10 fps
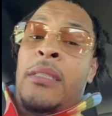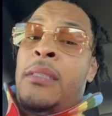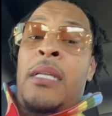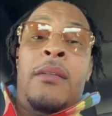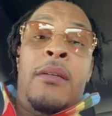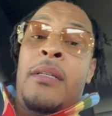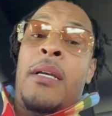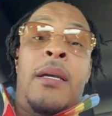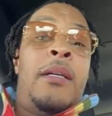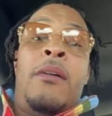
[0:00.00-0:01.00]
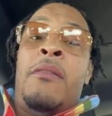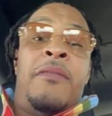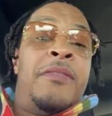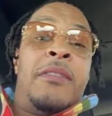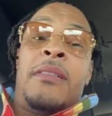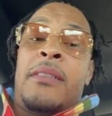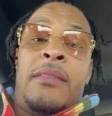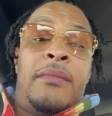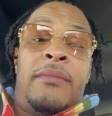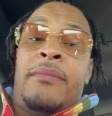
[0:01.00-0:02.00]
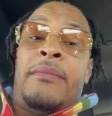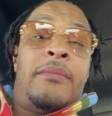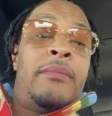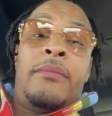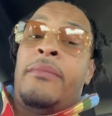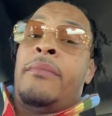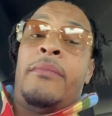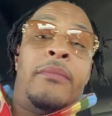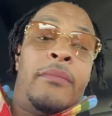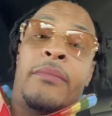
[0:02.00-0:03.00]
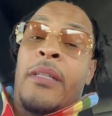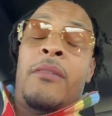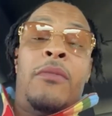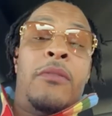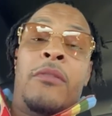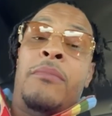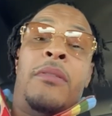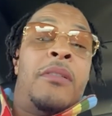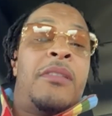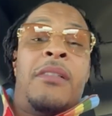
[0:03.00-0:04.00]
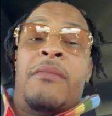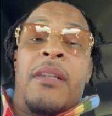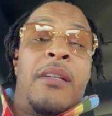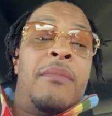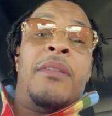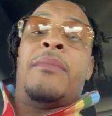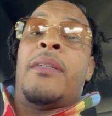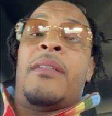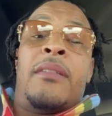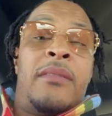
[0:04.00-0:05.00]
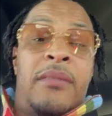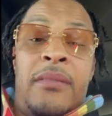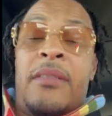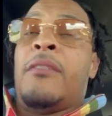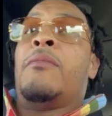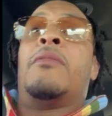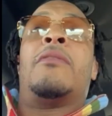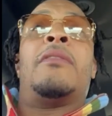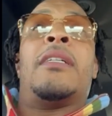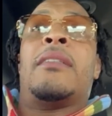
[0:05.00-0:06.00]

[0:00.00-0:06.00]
Just say you ain't, ain't going for it. I don't want no bullshit around me, man. I don't want no